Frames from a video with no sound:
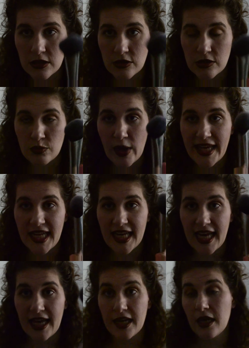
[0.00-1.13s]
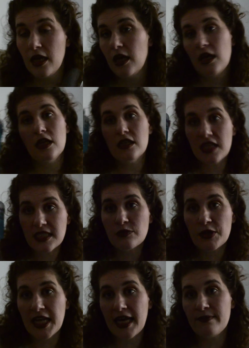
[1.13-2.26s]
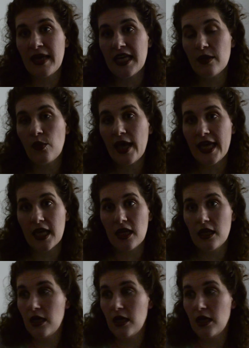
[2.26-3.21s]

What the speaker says: there's white again. This would not make it white.